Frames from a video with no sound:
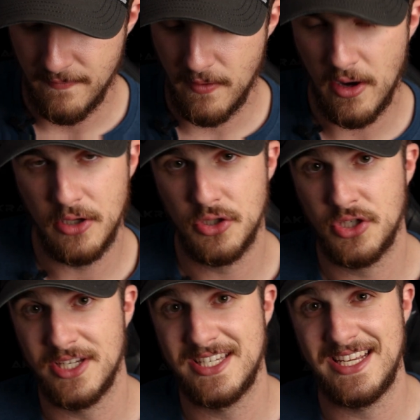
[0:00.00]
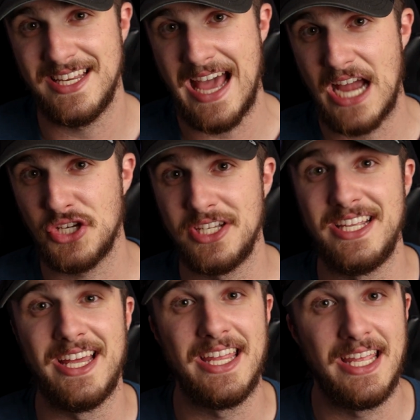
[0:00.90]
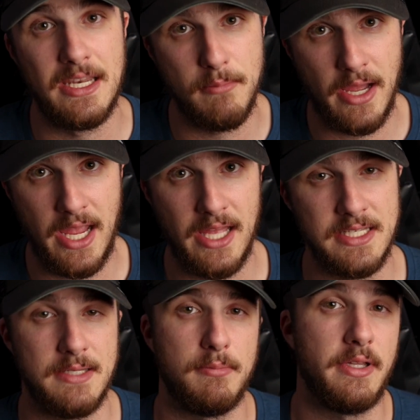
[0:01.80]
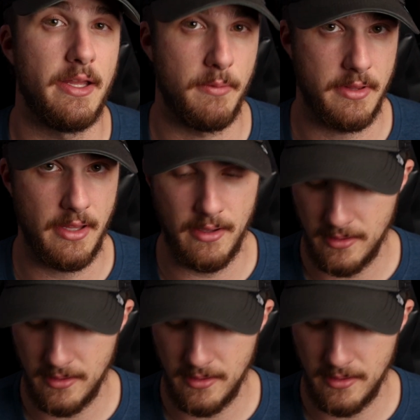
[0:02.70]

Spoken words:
very interested to see to actually get it in my hands and play with it.